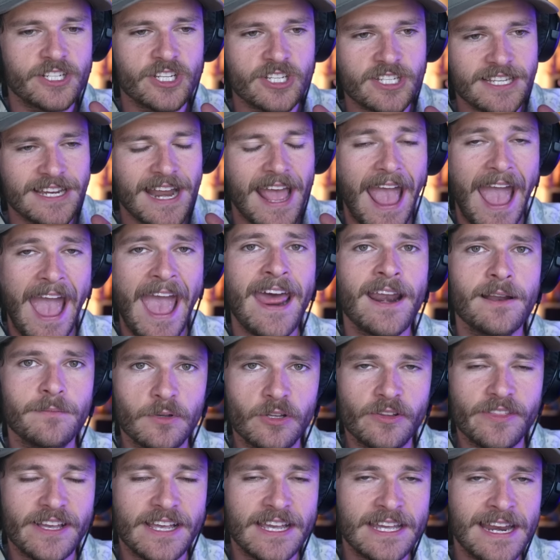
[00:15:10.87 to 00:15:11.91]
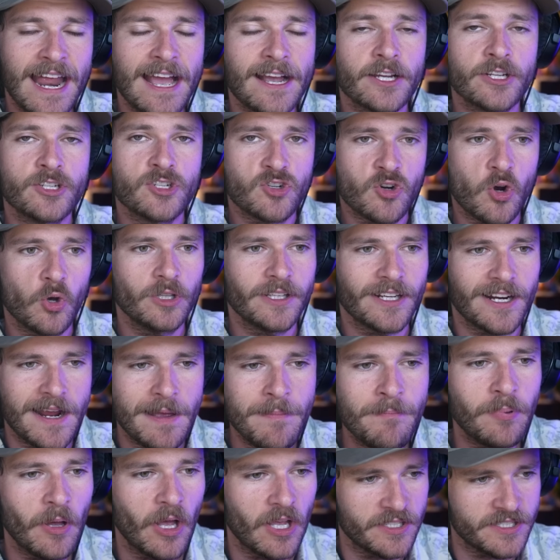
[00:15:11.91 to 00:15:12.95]
like she's an animal that cannot control her
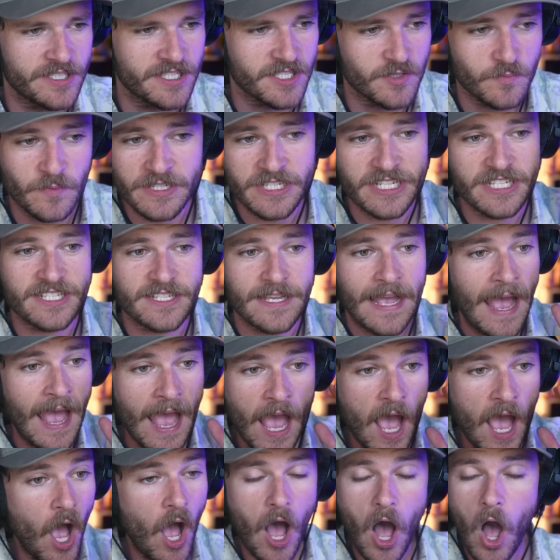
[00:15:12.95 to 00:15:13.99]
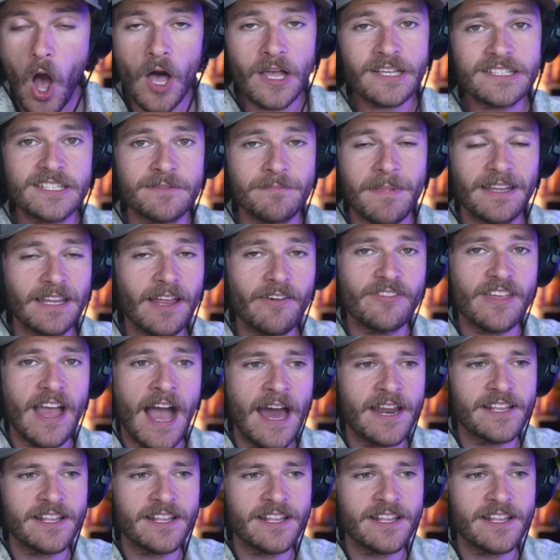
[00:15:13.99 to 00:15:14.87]
impulses, which is awesome. I love the